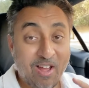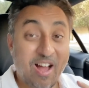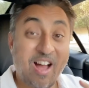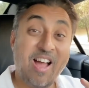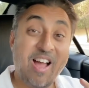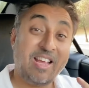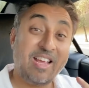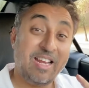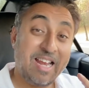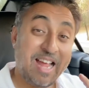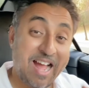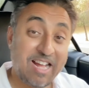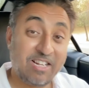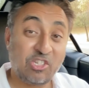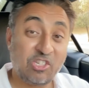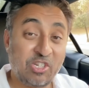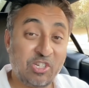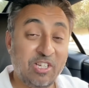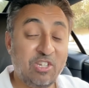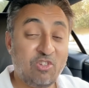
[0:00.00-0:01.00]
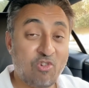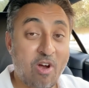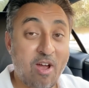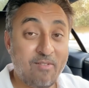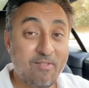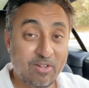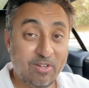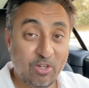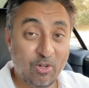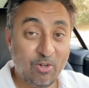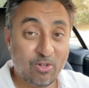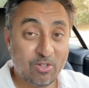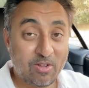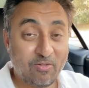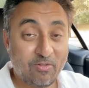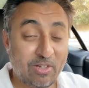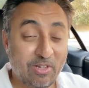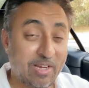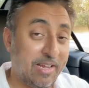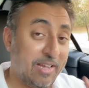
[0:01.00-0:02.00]
I can actually drive and use
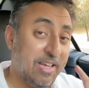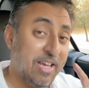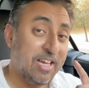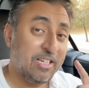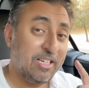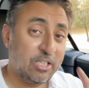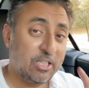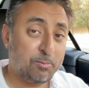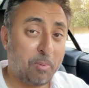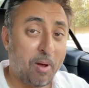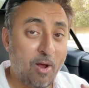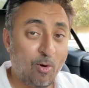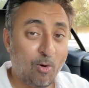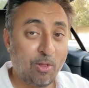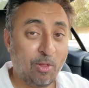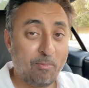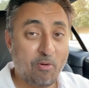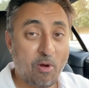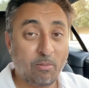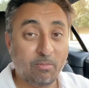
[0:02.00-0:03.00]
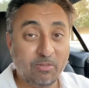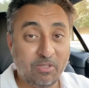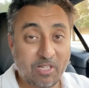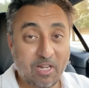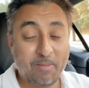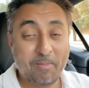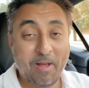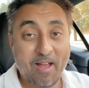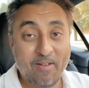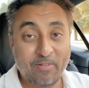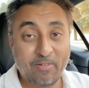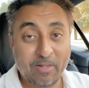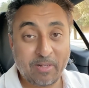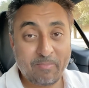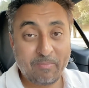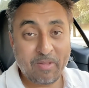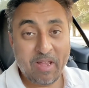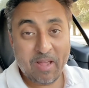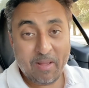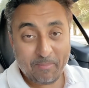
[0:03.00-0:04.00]
every day, despite all the problems that I'm having.
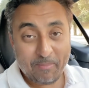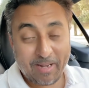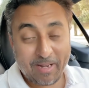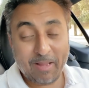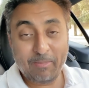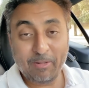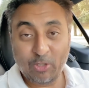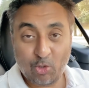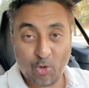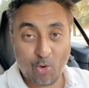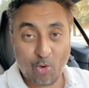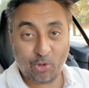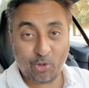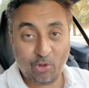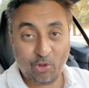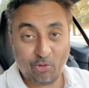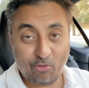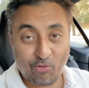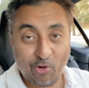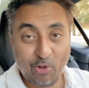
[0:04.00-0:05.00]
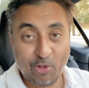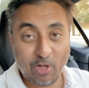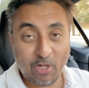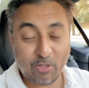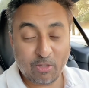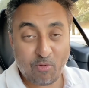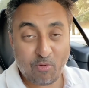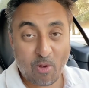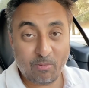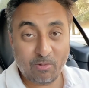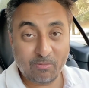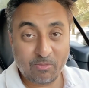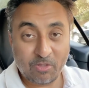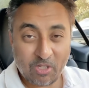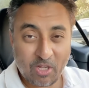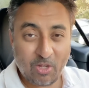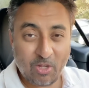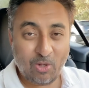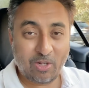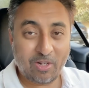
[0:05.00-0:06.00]
But let me talk you through those problems
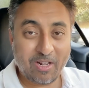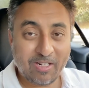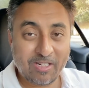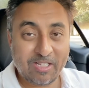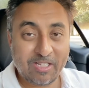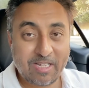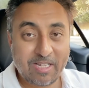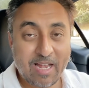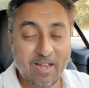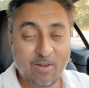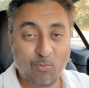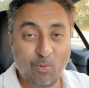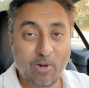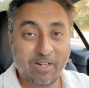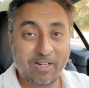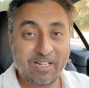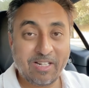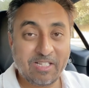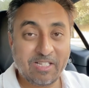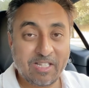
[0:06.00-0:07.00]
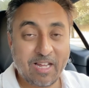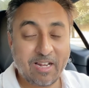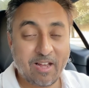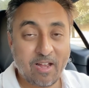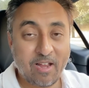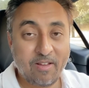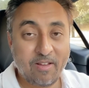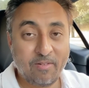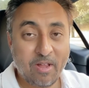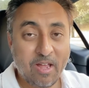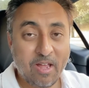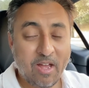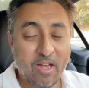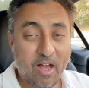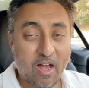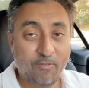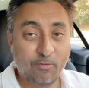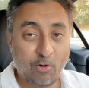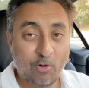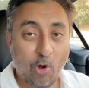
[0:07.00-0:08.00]
so you can understand what it is that
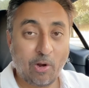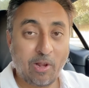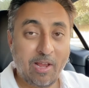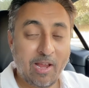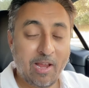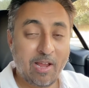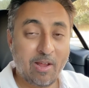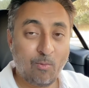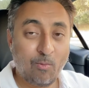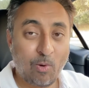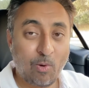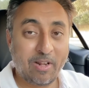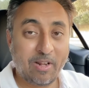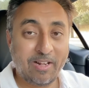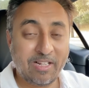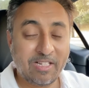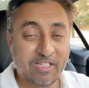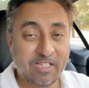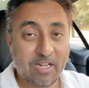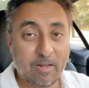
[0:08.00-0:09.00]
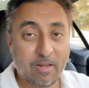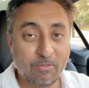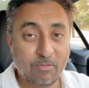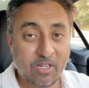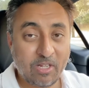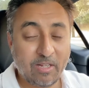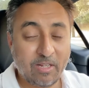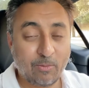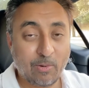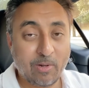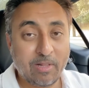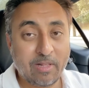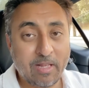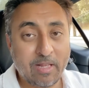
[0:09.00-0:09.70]
I've got here and what it is that I'm dealing with.